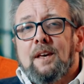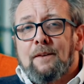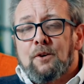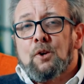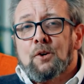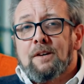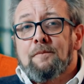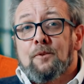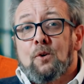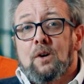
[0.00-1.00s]
If you're looking
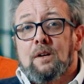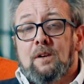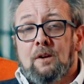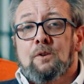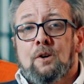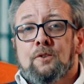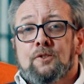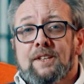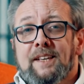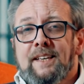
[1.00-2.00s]
for low
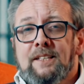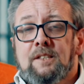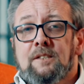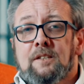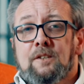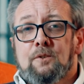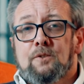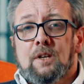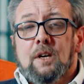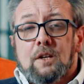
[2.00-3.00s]
cost, easy to
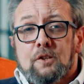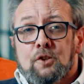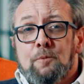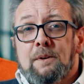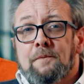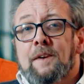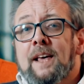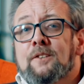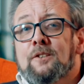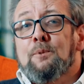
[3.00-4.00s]
use, super
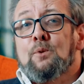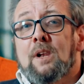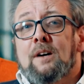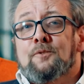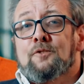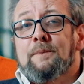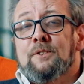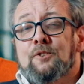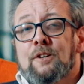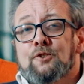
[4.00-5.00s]
flexible classroom
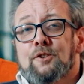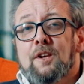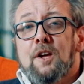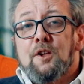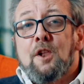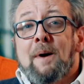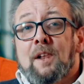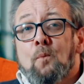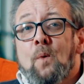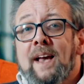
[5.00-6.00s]
instruction, no
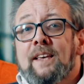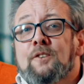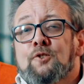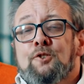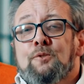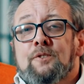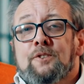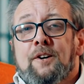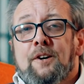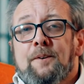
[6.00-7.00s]
matter where your students
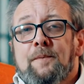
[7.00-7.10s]
are,